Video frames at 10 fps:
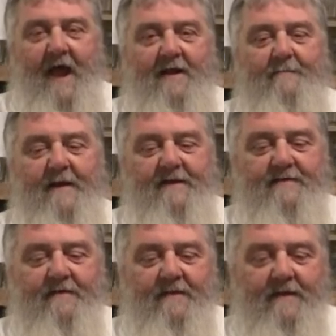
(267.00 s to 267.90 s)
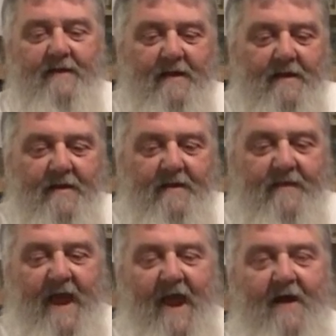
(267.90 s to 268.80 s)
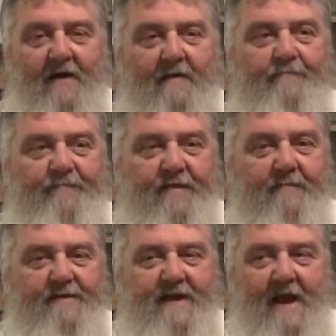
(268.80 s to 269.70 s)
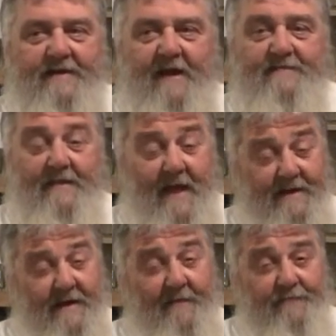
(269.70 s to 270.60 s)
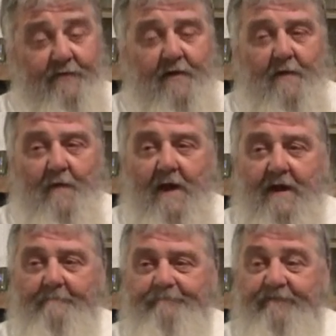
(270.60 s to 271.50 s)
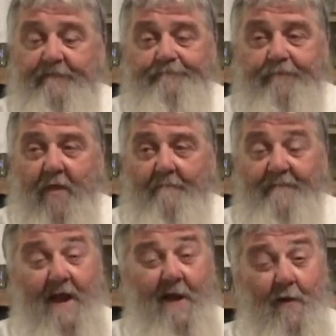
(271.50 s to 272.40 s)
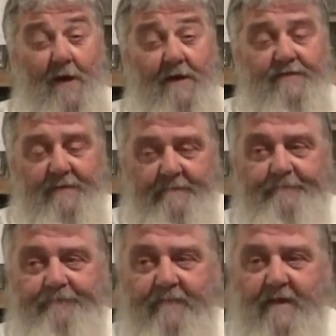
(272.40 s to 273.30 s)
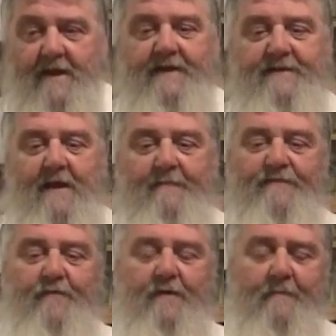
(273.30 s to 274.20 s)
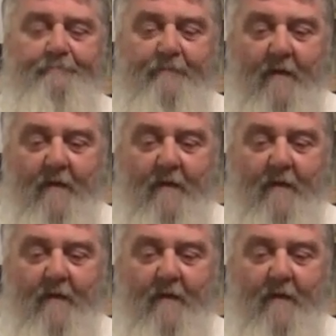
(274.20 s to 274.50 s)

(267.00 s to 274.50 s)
acclimated to the air, the metallic taste a lot of times will go away. Not always, but a lot of times it will.